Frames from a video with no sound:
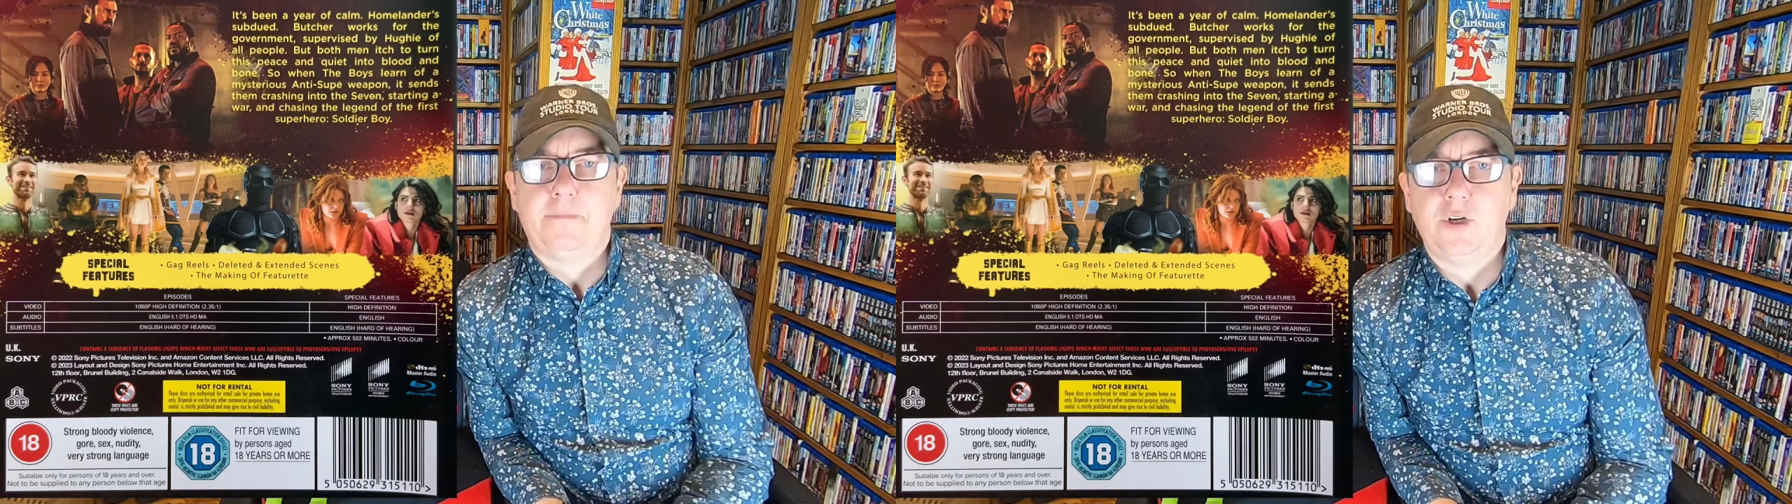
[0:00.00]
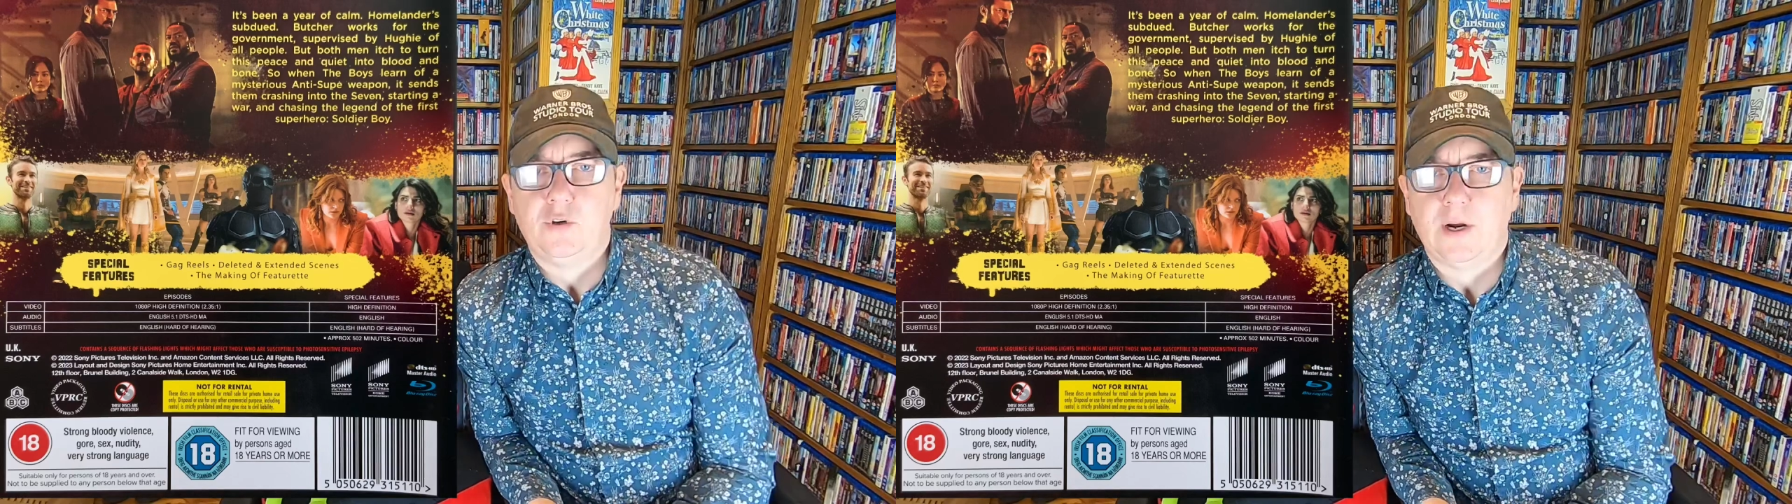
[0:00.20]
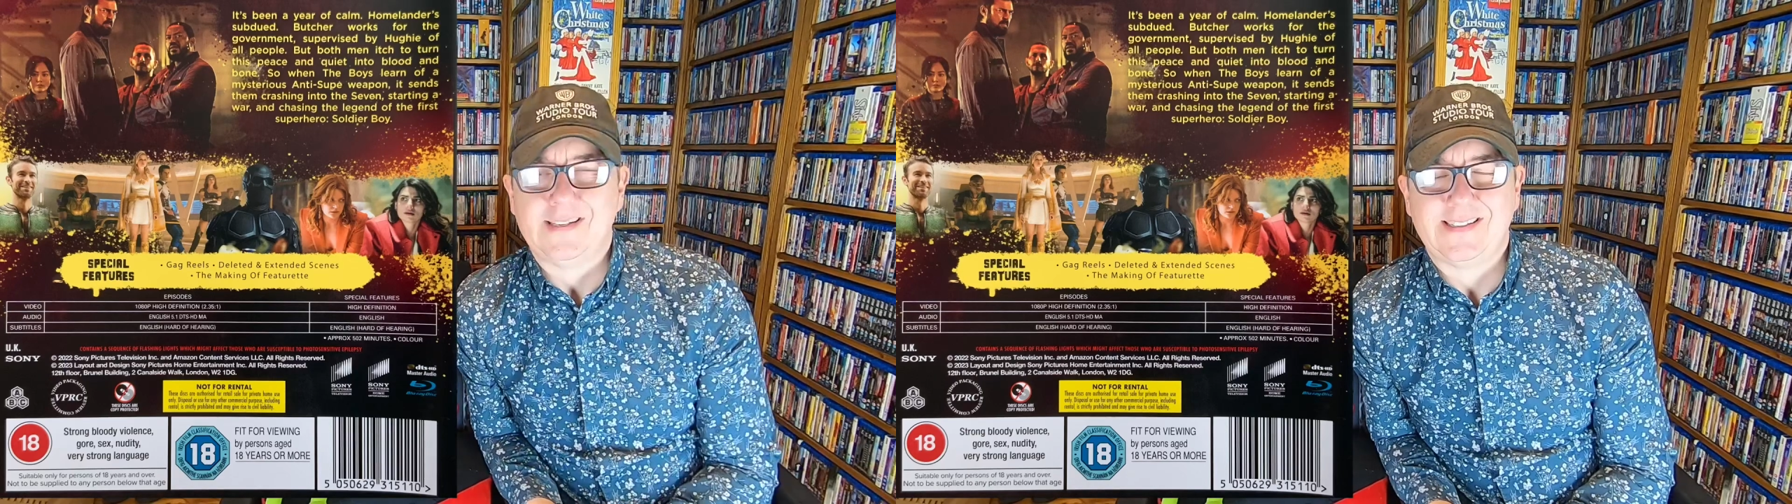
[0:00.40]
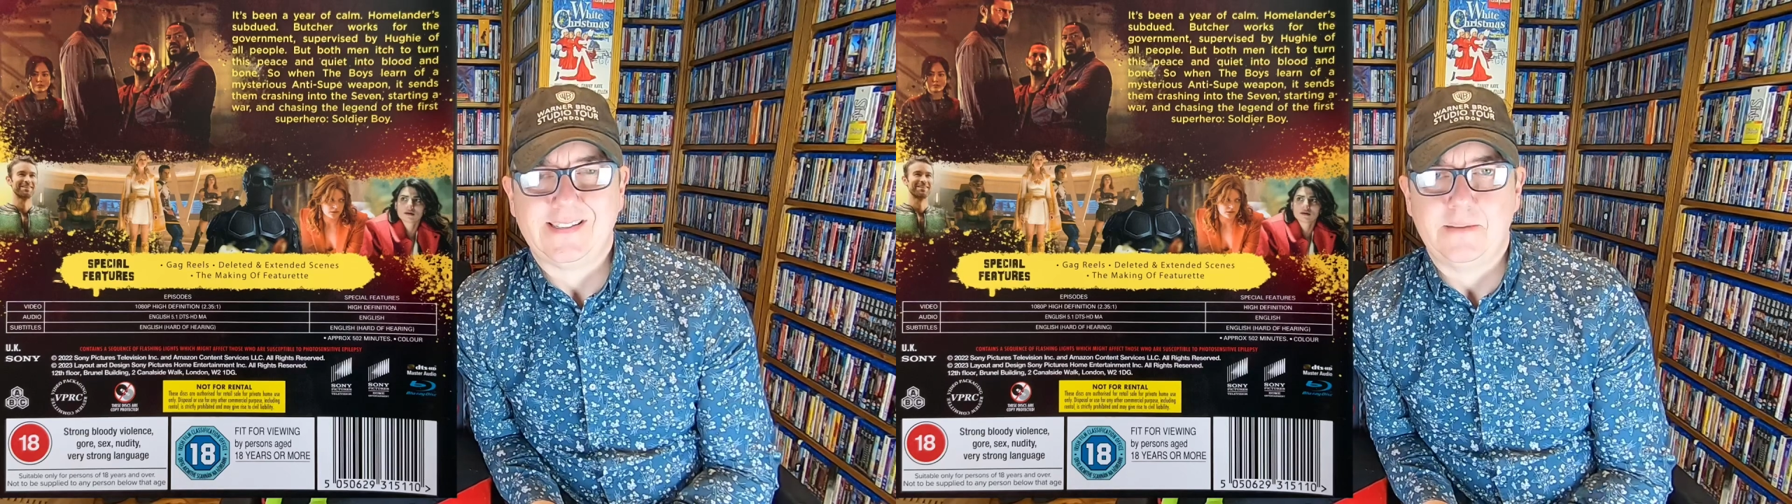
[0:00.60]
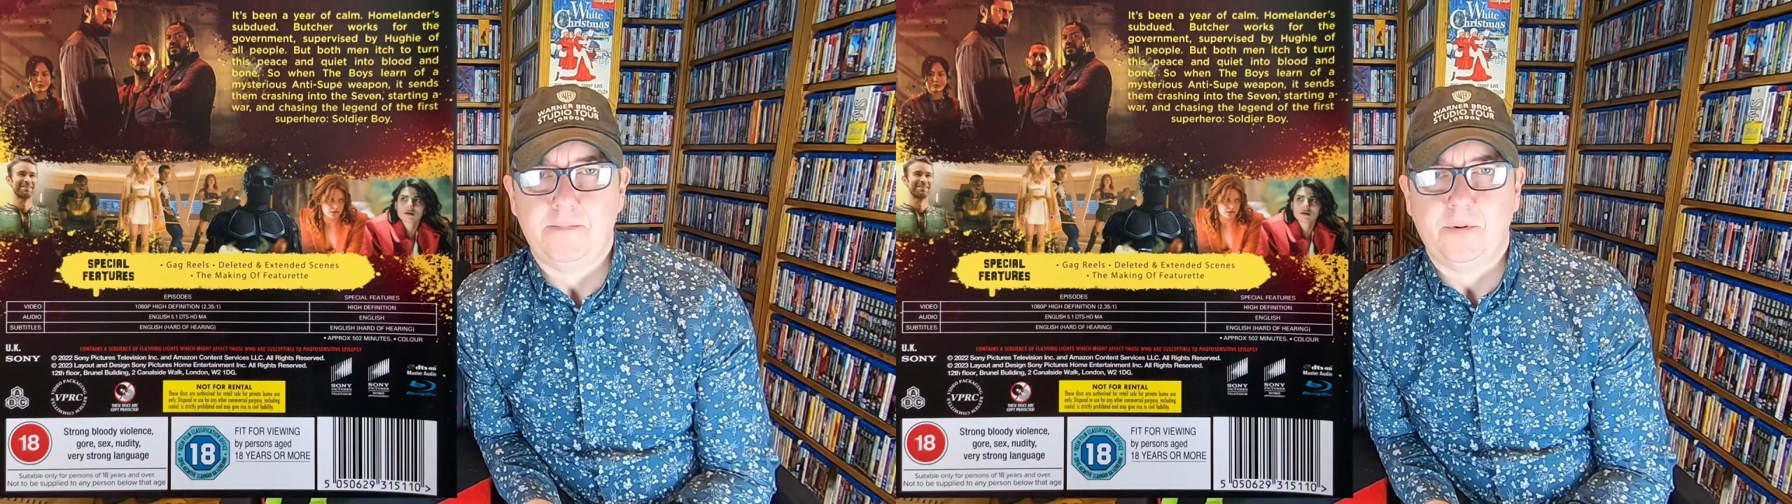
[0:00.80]
pure and
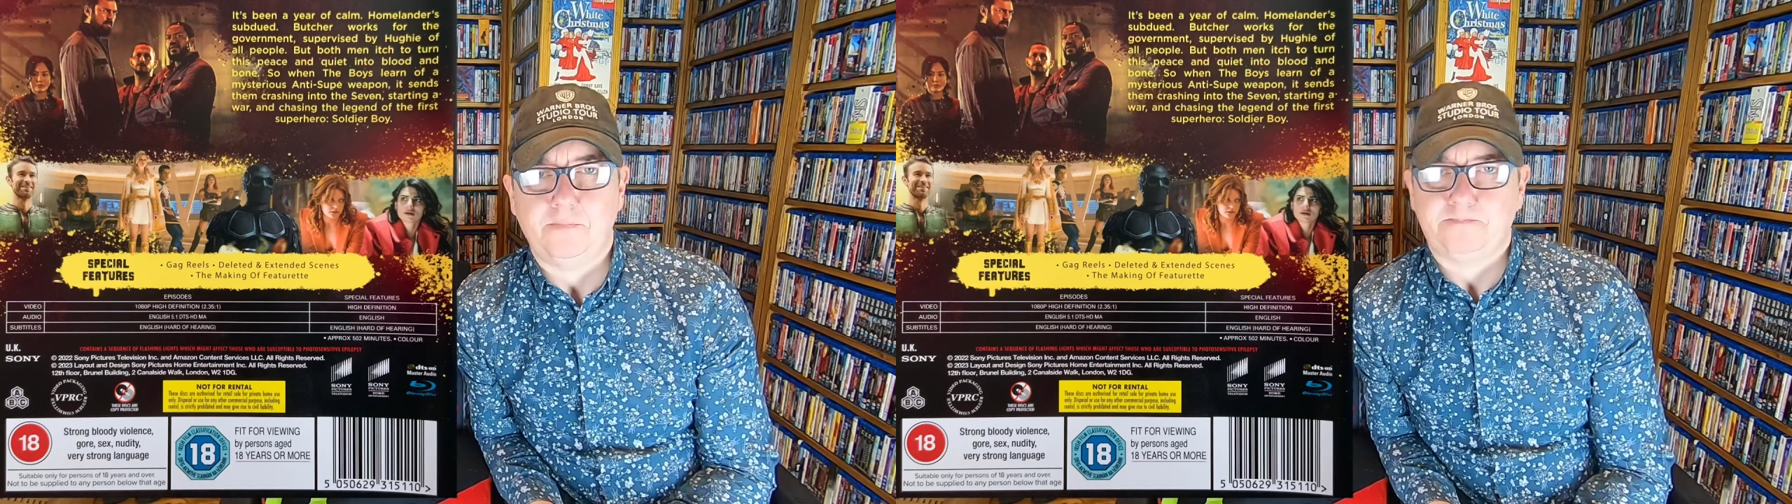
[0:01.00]
simple.